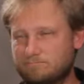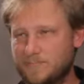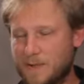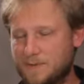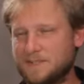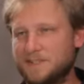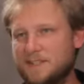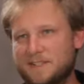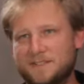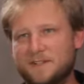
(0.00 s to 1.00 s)
I was just a
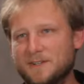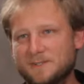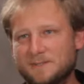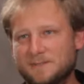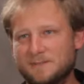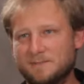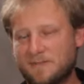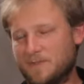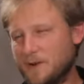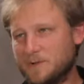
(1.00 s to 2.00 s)
kid, you know. My
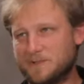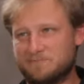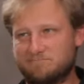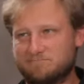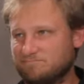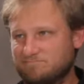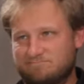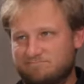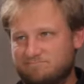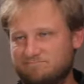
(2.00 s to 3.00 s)
folks
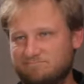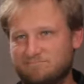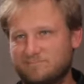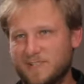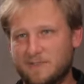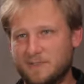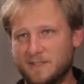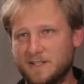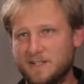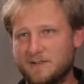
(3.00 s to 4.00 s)
never
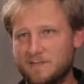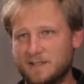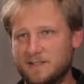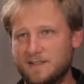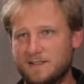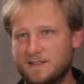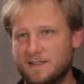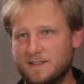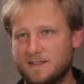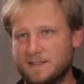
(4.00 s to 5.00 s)
really knew them.
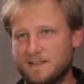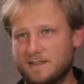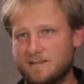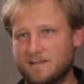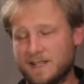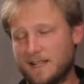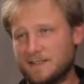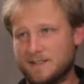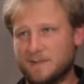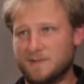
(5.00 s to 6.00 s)
Dad
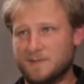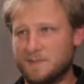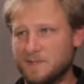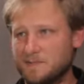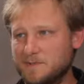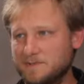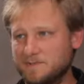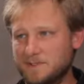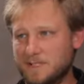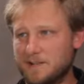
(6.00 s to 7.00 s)
said they were good people,
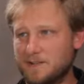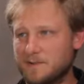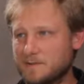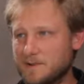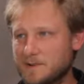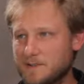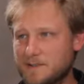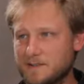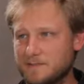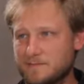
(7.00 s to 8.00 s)
just got into the wrong
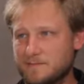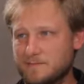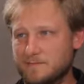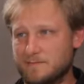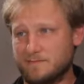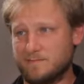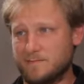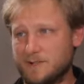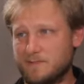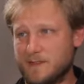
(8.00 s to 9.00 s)
things,
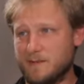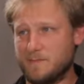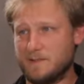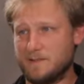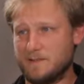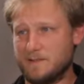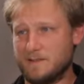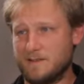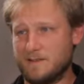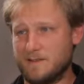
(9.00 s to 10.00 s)
whatever that means.
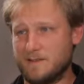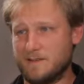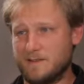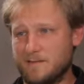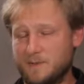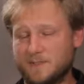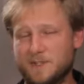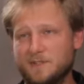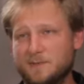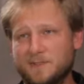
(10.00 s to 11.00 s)
But he was
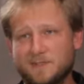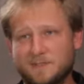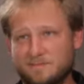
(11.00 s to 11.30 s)
good to us.